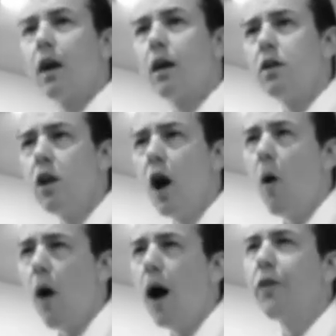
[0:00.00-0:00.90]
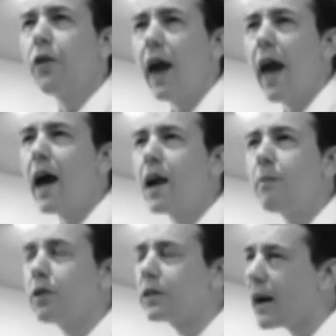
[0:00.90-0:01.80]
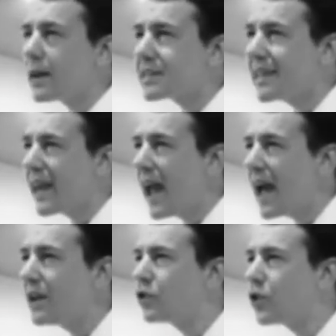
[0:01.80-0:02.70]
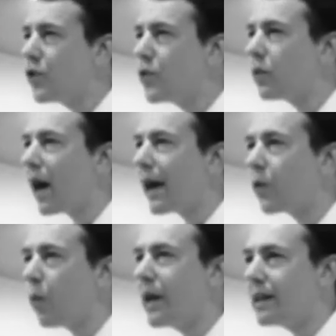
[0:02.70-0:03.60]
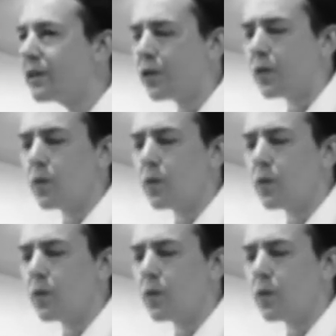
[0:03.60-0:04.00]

No other animal does can-do like we do.